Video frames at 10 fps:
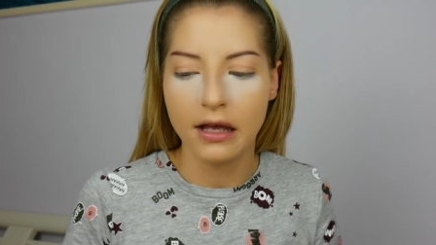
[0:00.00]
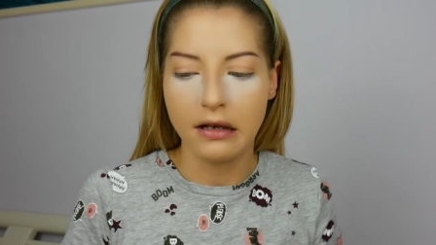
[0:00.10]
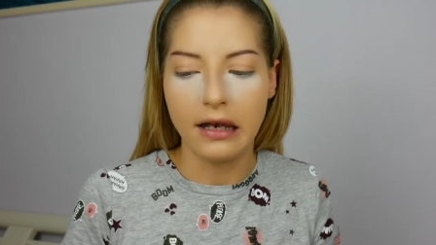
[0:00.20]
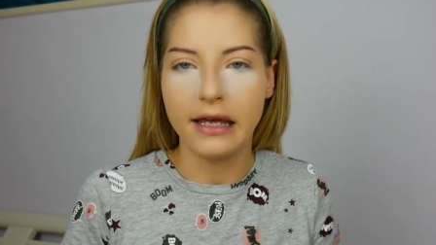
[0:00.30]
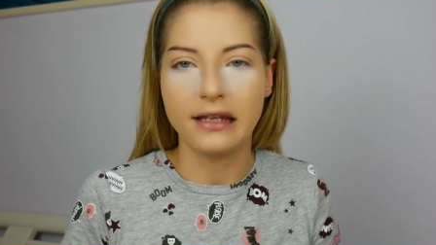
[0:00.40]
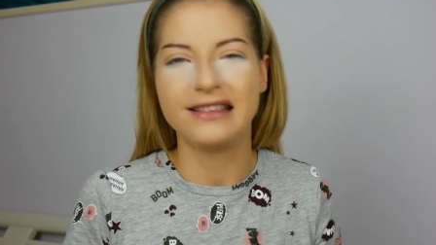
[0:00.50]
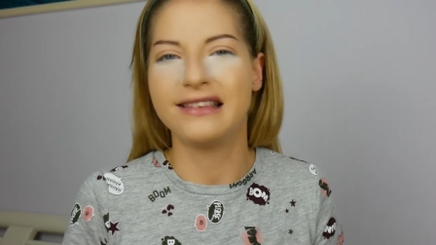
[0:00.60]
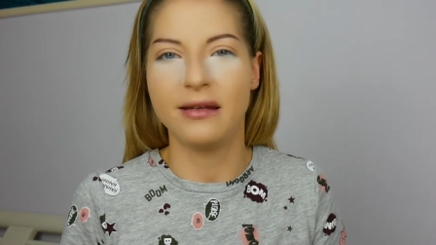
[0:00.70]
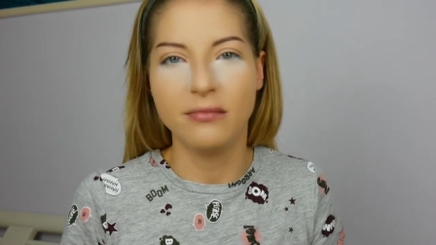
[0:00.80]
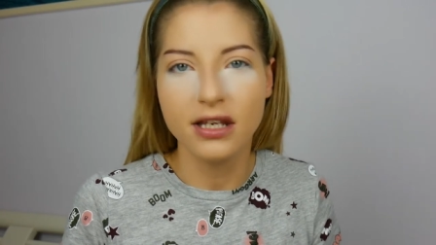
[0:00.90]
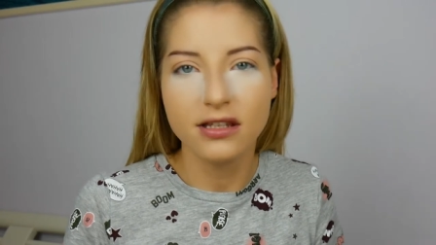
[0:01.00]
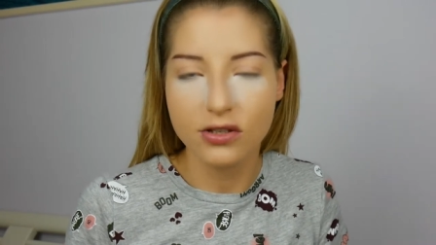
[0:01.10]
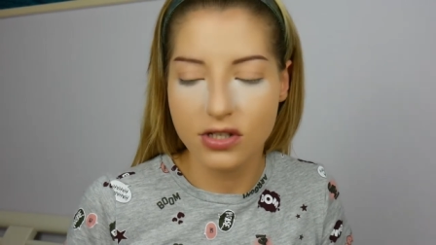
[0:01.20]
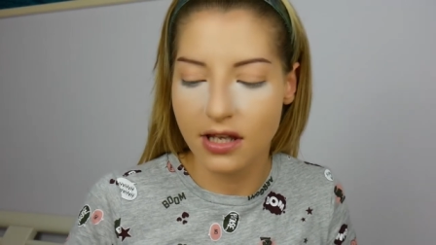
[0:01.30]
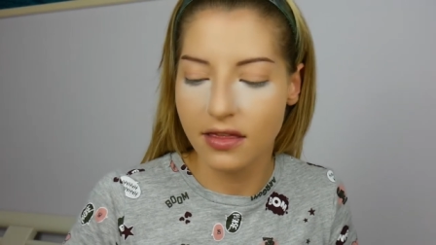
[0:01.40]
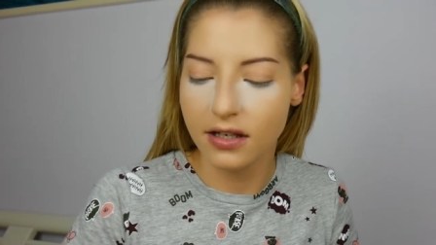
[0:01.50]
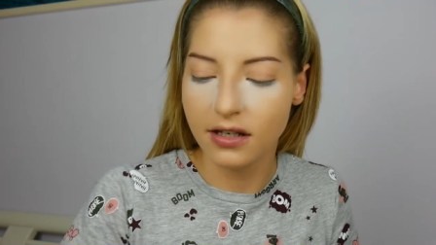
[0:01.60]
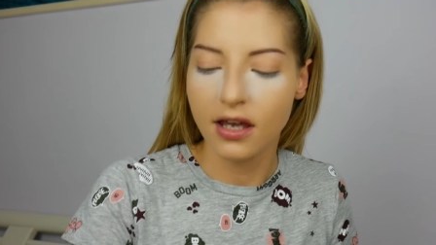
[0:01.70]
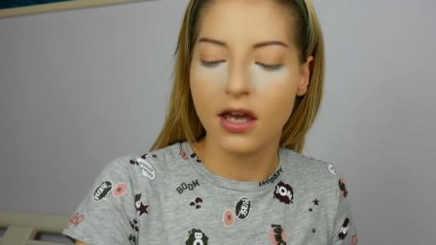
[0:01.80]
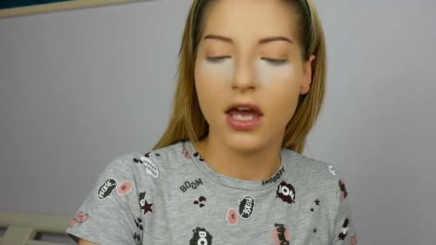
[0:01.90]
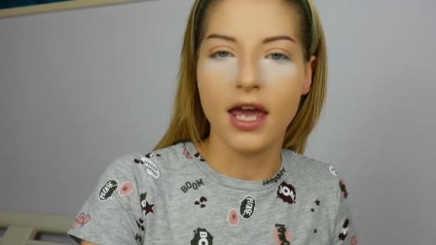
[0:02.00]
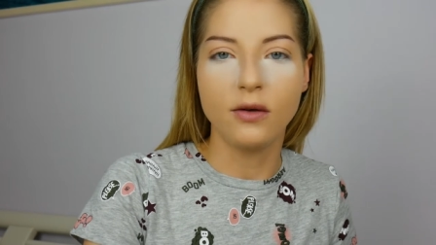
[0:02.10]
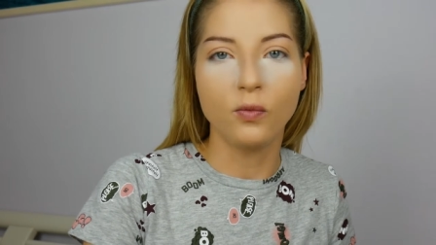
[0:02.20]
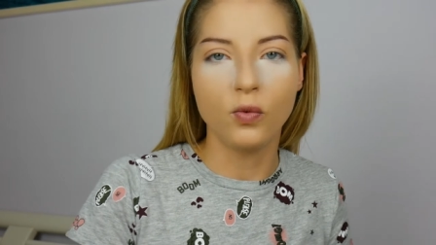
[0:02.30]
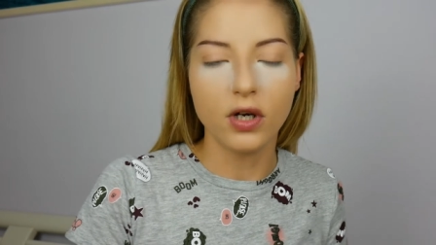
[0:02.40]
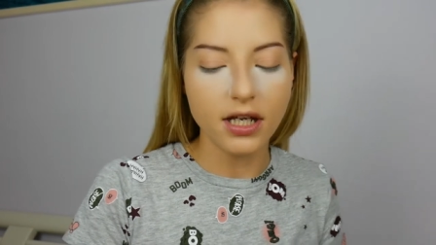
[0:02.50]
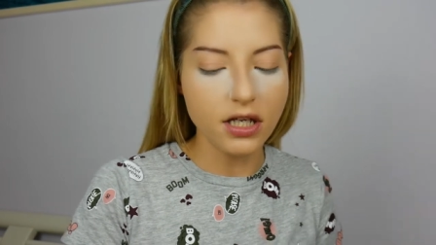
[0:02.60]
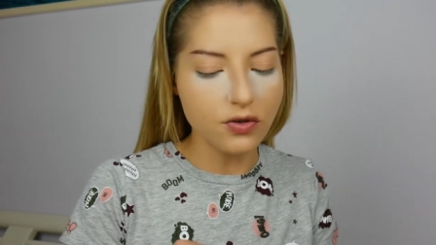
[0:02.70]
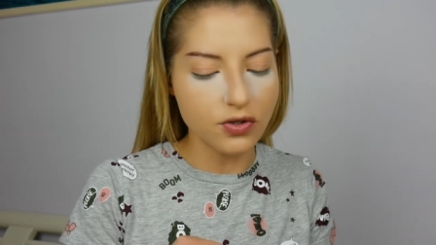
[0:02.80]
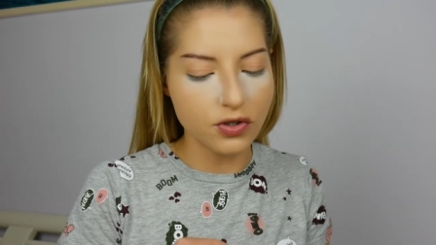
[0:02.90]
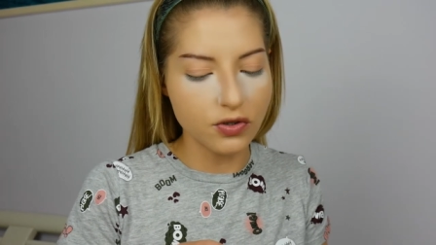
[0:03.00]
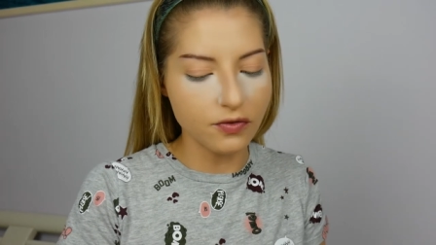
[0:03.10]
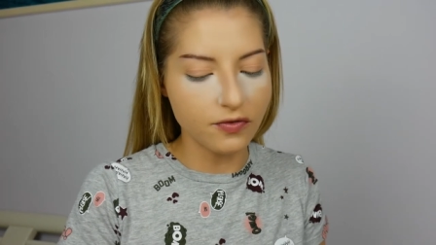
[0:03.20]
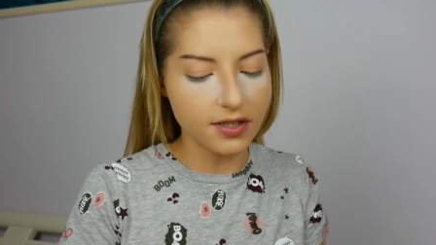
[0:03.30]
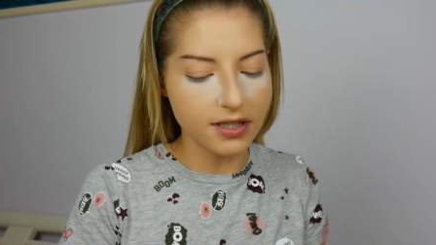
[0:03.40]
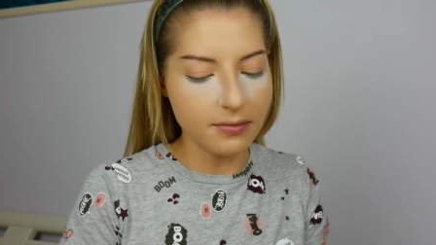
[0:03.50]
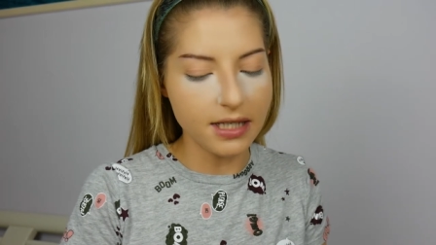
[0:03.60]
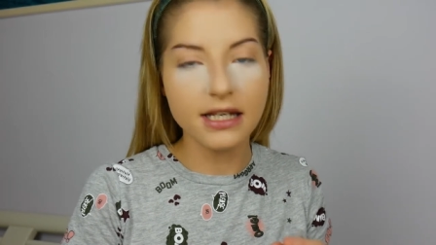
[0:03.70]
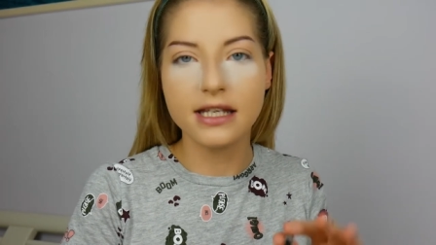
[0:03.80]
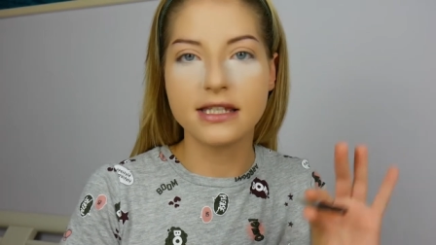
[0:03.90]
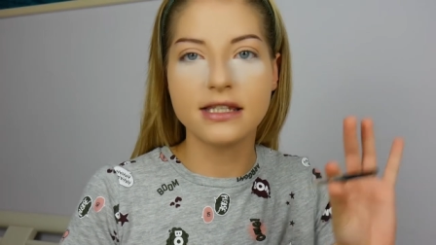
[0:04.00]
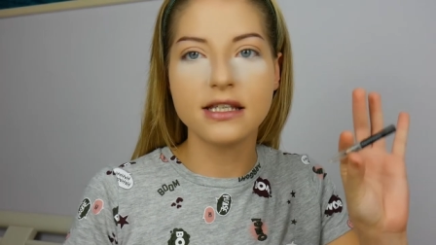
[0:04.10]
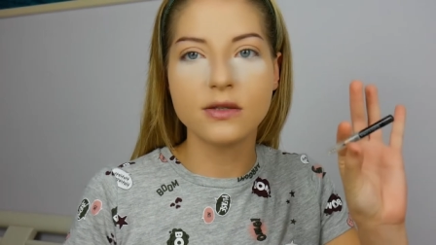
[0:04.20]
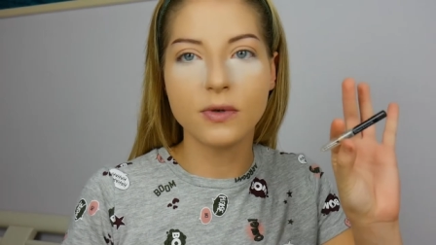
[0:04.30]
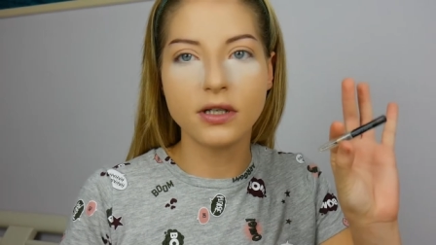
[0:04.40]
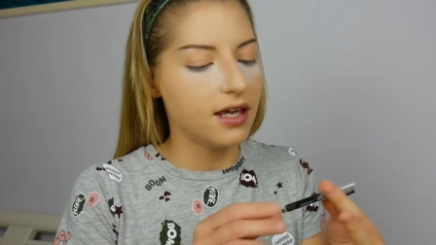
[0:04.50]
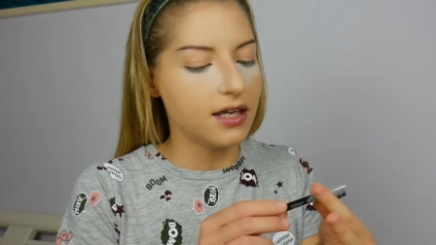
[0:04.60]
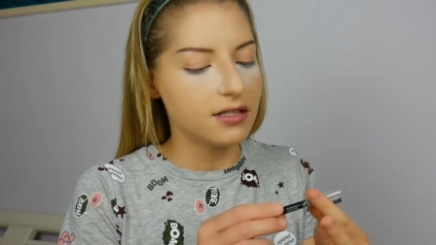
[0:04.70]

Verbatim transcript: like 10 minutes or something. And what I use to fill them in is this one.